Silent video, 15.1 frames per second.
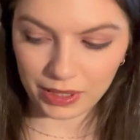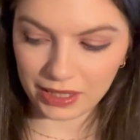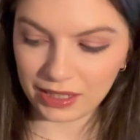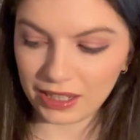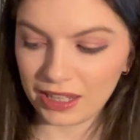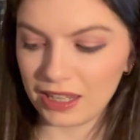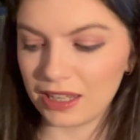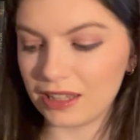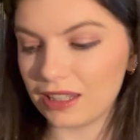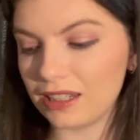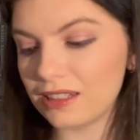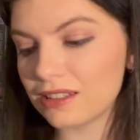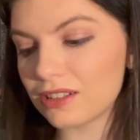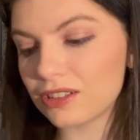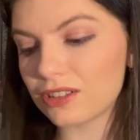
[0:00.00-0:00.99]
And
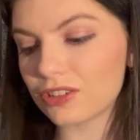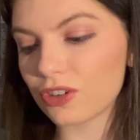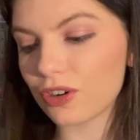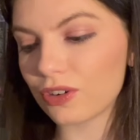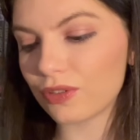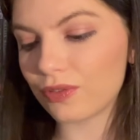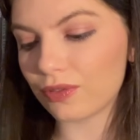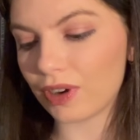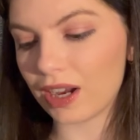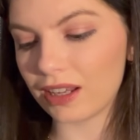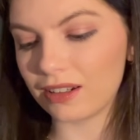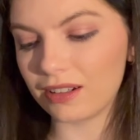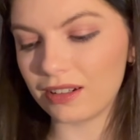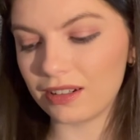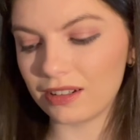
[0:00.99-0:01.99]
these are so
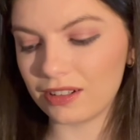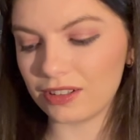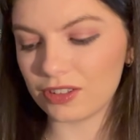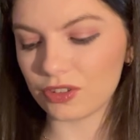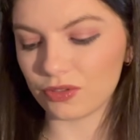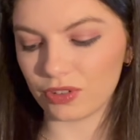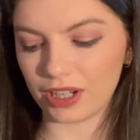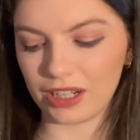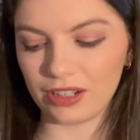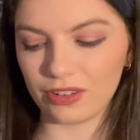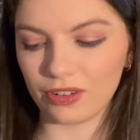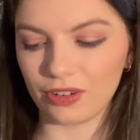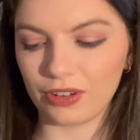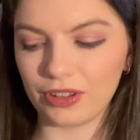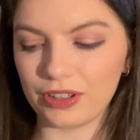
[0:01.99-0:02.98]
fun to read through.